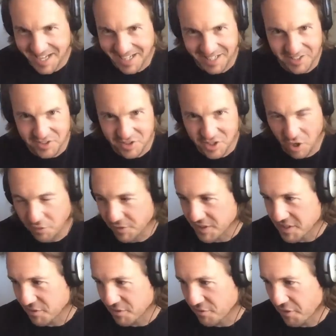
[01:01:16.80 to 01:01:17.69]
yeah, exactly. Yeah.
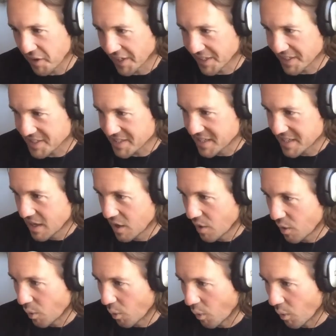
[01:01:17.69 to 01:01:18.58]
Dolphins in
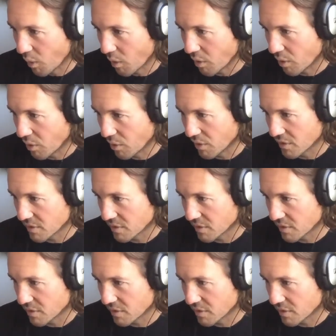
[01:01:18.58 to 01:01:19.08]
Venice, dolphins